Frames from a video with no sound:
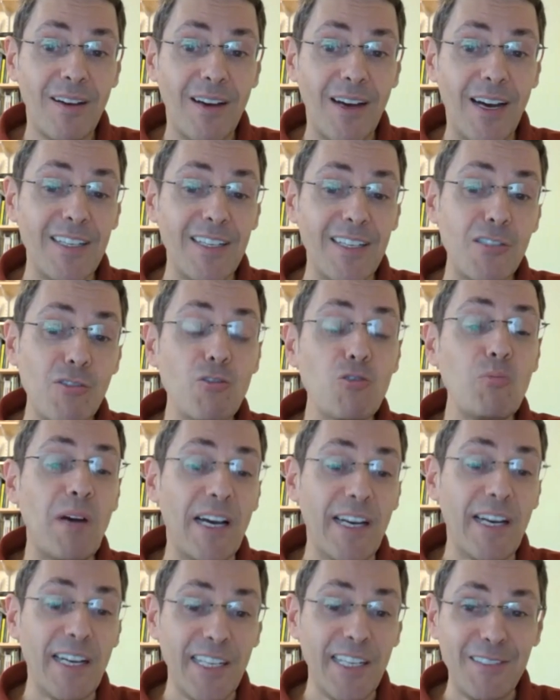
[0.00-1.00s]
And it's just
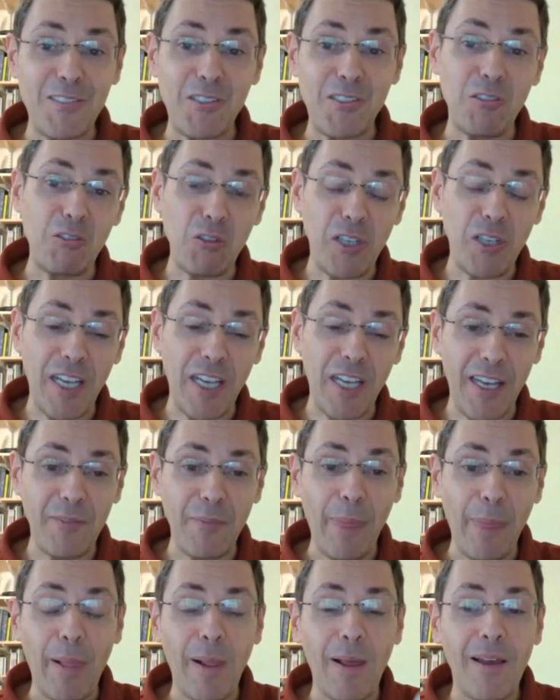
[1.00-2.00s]
mine, so it's okay.
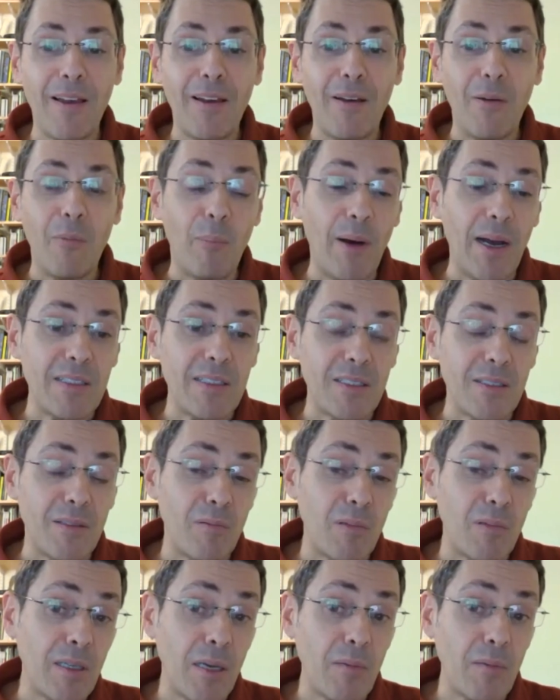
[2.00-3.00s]
But
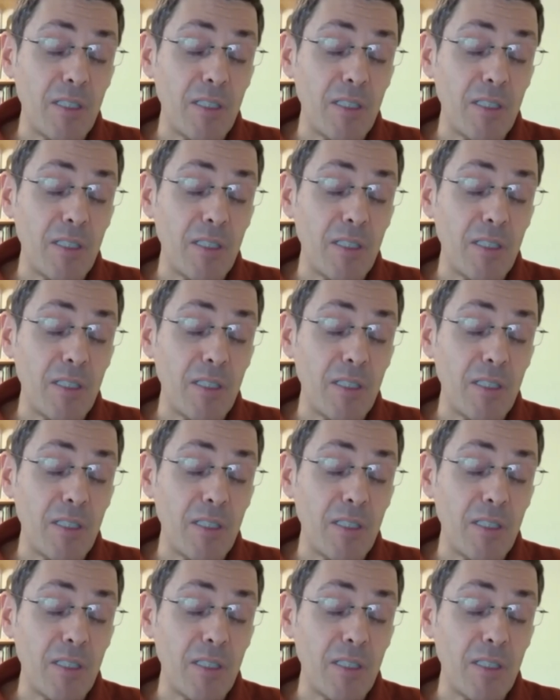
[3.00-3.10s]
when I